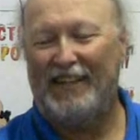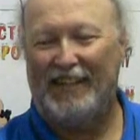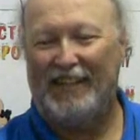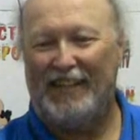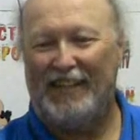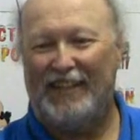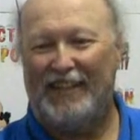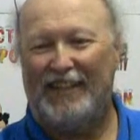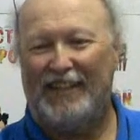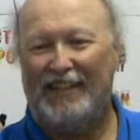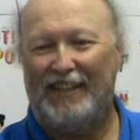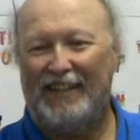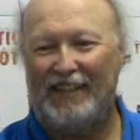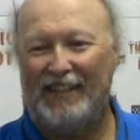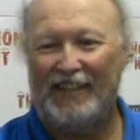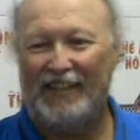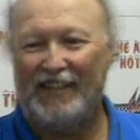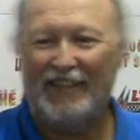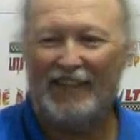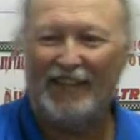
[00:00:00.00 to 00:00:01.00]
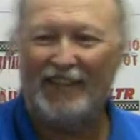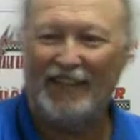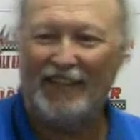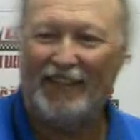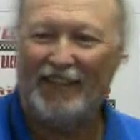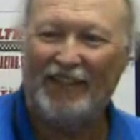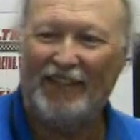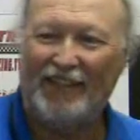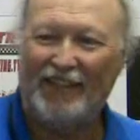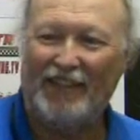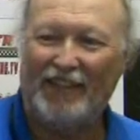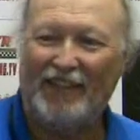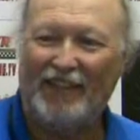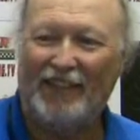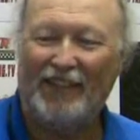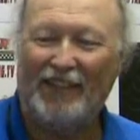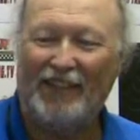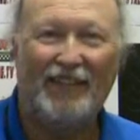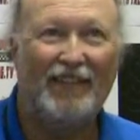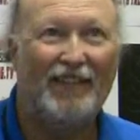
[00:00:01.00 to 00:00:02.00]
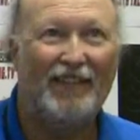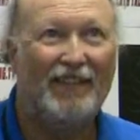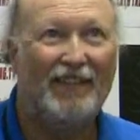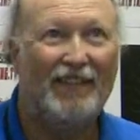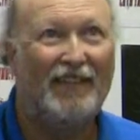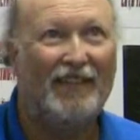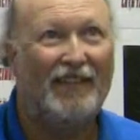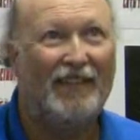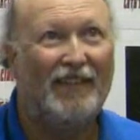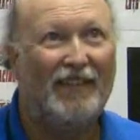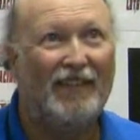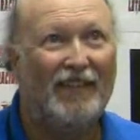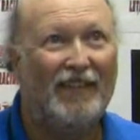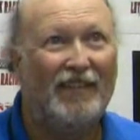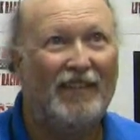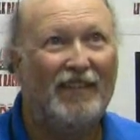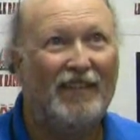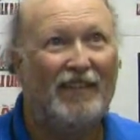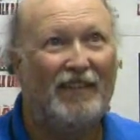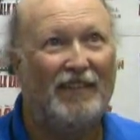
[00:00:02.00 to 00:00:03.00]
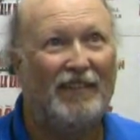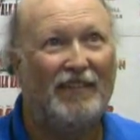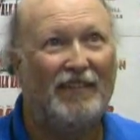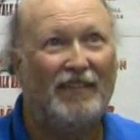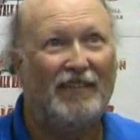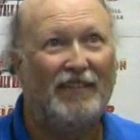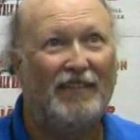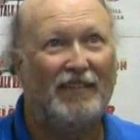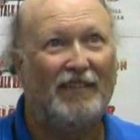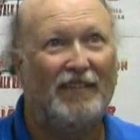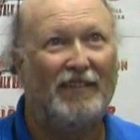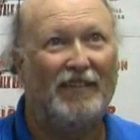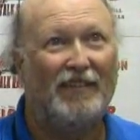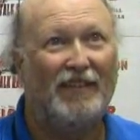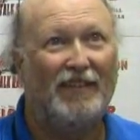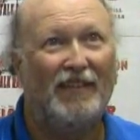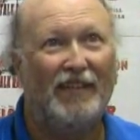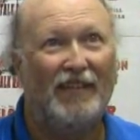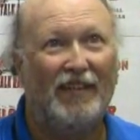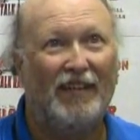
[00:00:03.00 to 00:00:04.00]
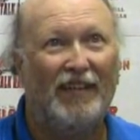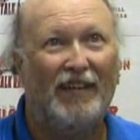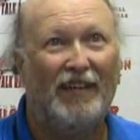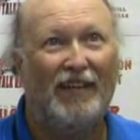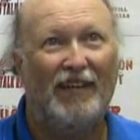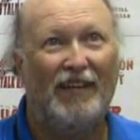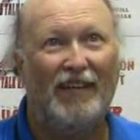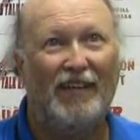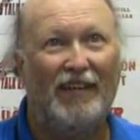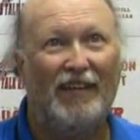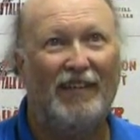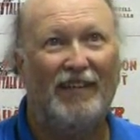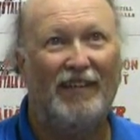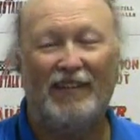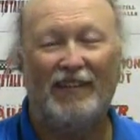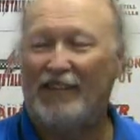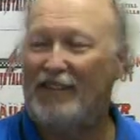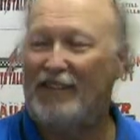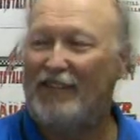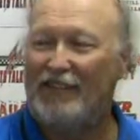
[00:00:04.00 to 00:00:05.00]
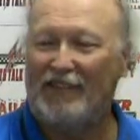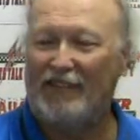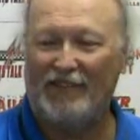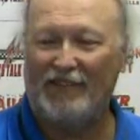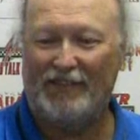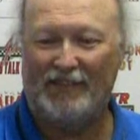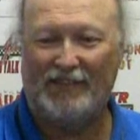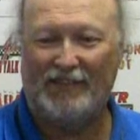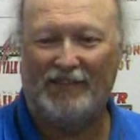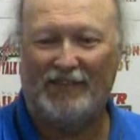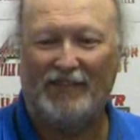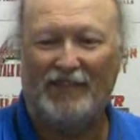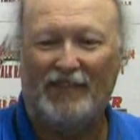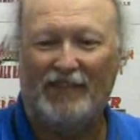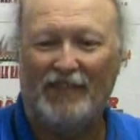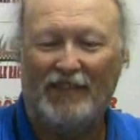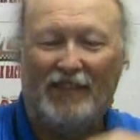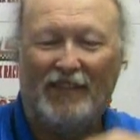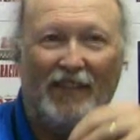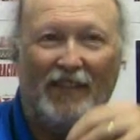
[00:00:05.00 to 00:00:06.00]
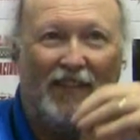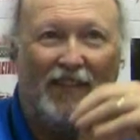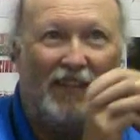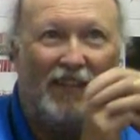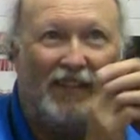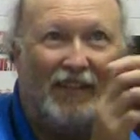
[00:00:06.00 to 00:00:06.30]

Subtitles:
(silent)